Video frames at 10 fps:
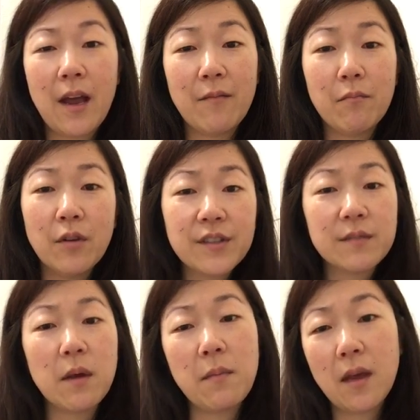I have
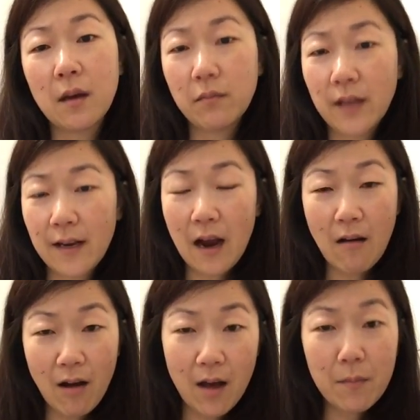most of my makeup laid
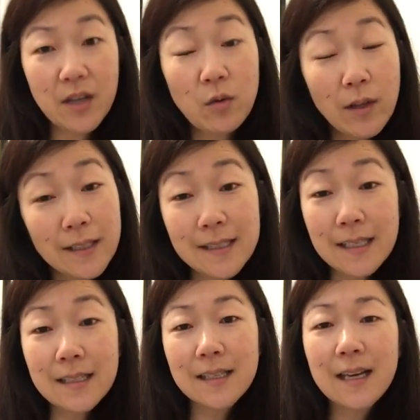out on my toilet
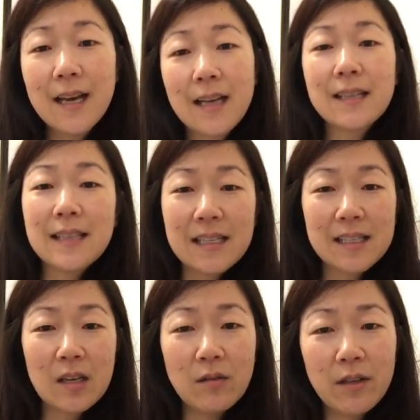seat because that's
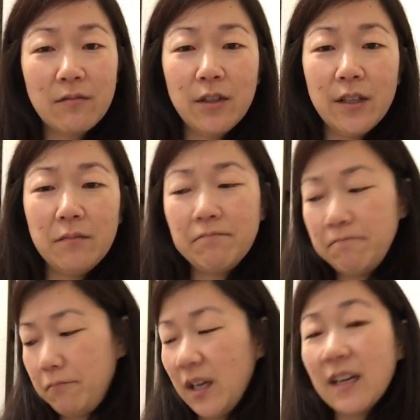the only really
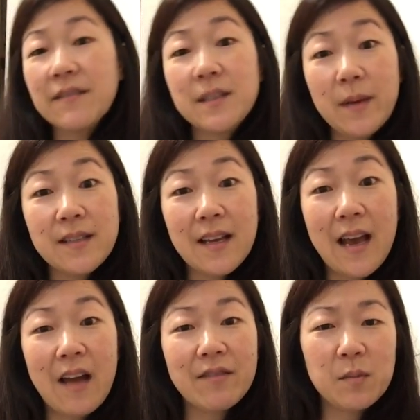big enough space I
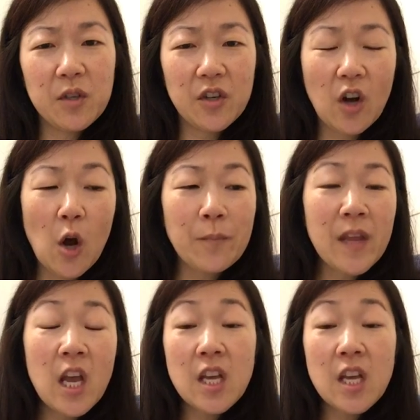have to put it all.